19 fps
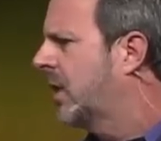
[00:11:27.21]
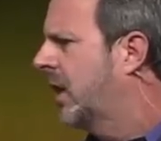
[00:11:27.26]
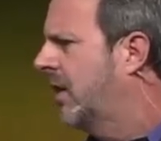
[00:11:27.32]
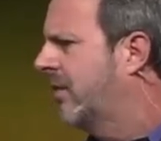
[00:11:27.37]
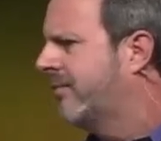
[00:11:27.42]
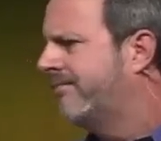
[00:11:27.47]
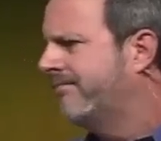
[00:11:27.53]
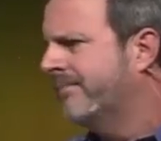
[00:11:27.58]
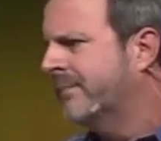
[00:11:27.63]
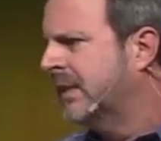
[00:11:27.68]
I
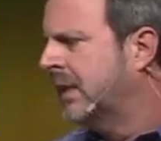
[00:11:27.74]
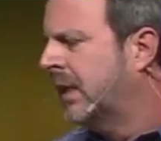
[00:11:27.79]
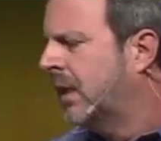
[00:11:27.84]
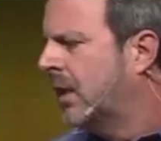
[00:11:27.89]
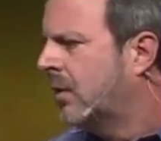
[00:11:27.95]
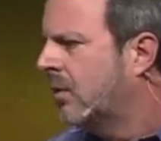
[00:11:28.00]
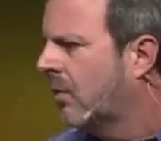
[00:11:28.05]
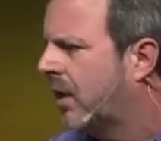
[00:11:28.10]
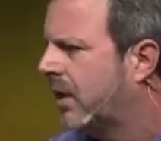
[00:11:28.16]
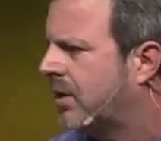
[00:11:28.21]
have
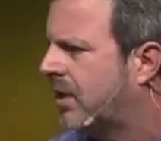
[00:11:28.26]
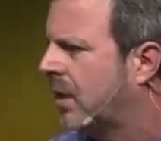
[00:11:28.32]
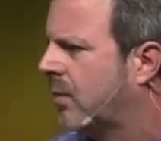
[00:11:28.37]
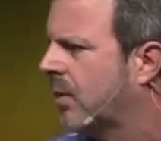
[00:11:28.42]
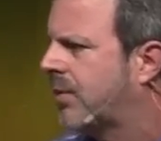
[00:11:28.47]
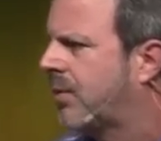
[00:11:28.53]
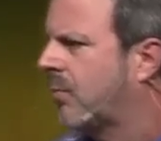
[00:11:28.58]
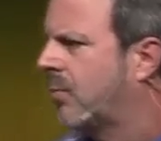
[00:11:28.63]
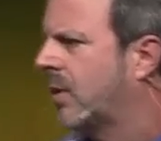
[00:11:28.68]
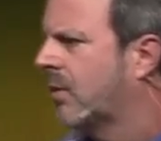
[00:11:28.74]
no idea
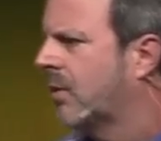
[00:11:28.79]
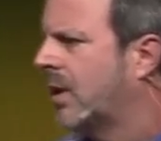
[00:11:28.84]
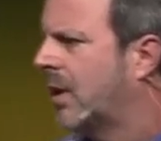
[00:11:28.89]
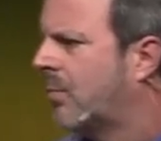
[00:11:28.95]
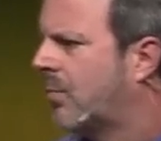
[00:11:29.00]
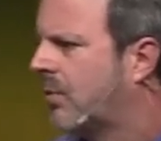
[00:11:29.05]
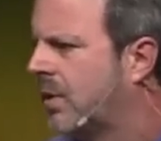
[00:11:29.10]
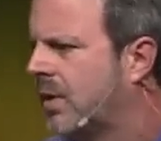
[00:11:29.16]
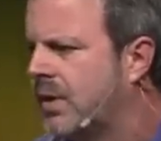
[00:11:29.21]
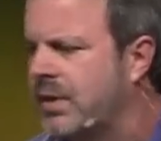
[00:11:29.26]
what the real
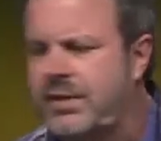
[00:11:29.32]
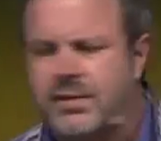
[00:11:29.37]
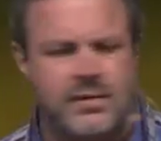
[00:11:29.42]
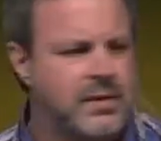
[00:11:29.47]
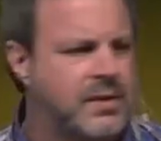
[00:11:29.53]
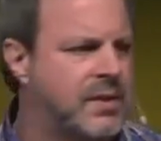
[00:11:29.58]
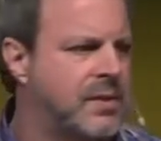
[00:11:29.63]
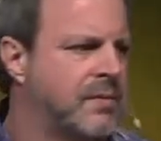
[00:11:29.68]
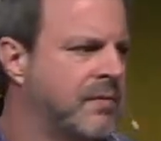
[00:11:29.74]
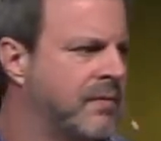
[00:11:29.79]
number
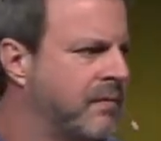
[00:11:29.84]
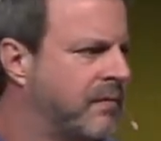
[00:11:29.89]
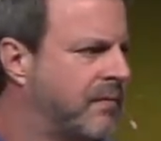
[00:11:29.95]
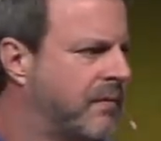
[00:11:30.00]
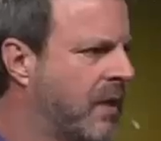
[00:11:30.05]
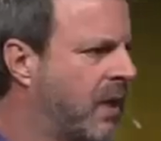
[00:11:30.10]
is.